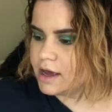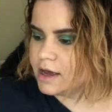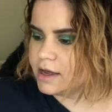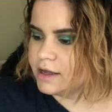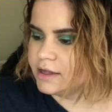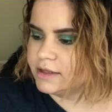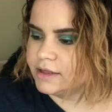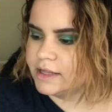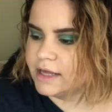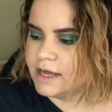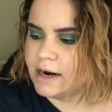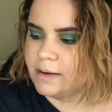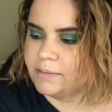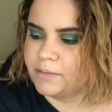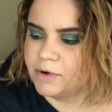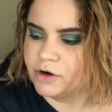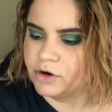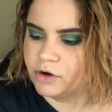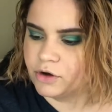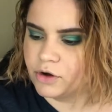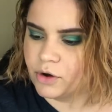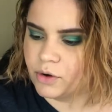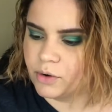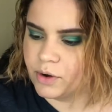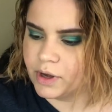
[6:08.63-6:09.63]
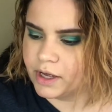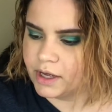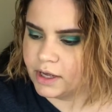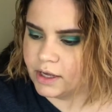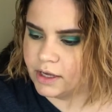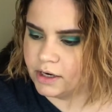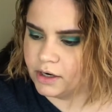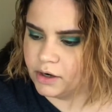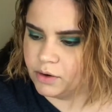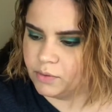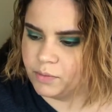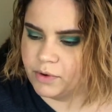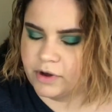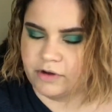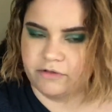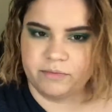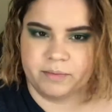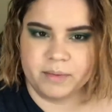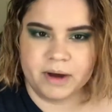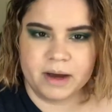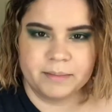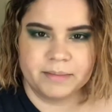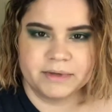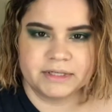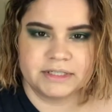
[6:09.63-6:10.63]
And then I'm gonna go in with
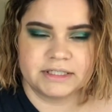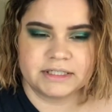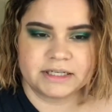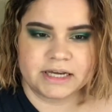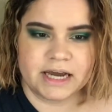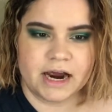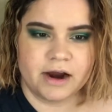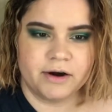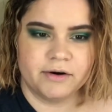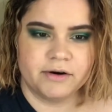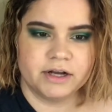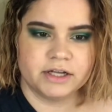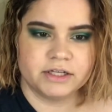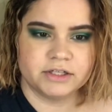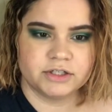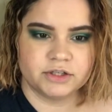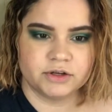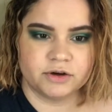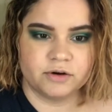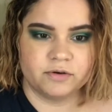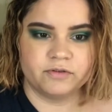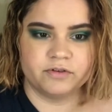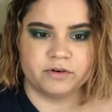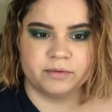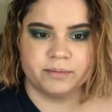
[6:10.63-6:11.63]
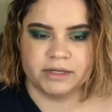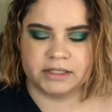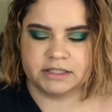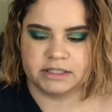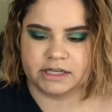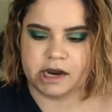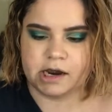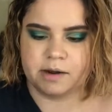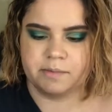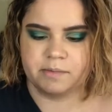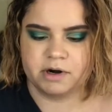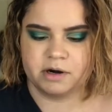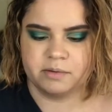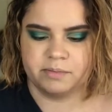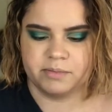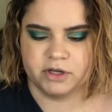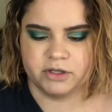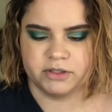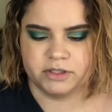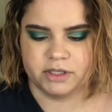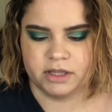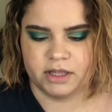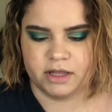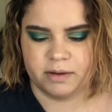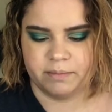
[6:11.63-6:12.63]
my mascara. So for mascara, I'm gonna be
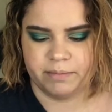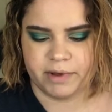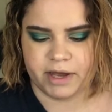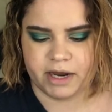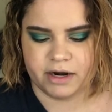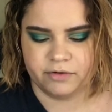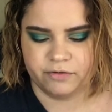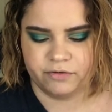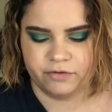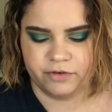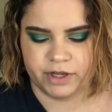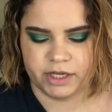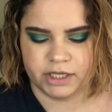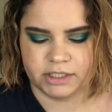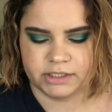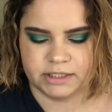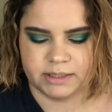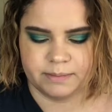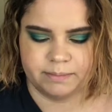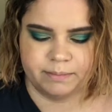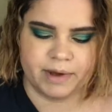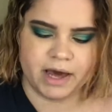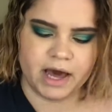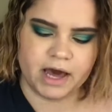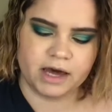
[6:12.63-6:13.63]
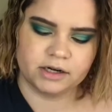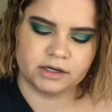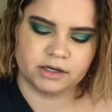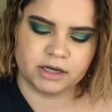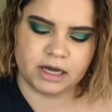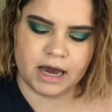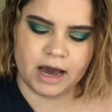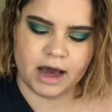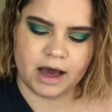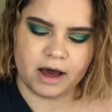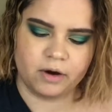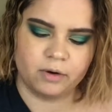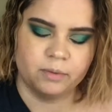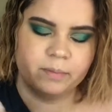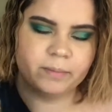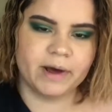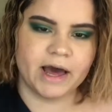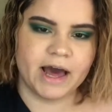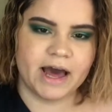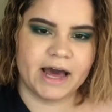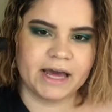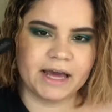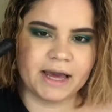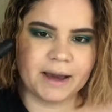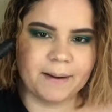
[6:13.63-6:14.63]
using the Benefit the Bad Gal
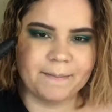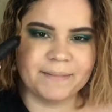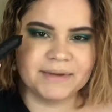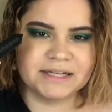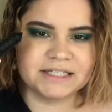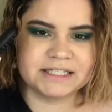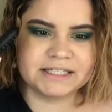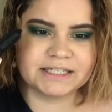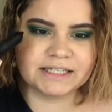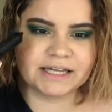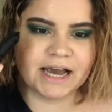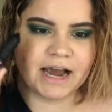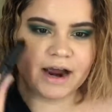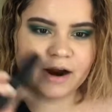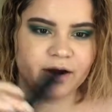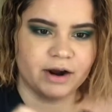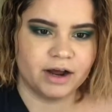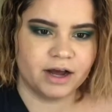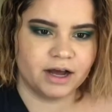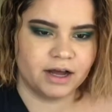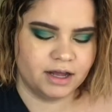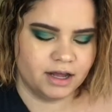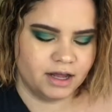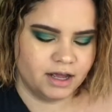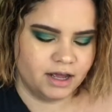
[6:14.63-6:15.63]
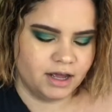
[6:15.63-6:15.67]
Bang Mascara.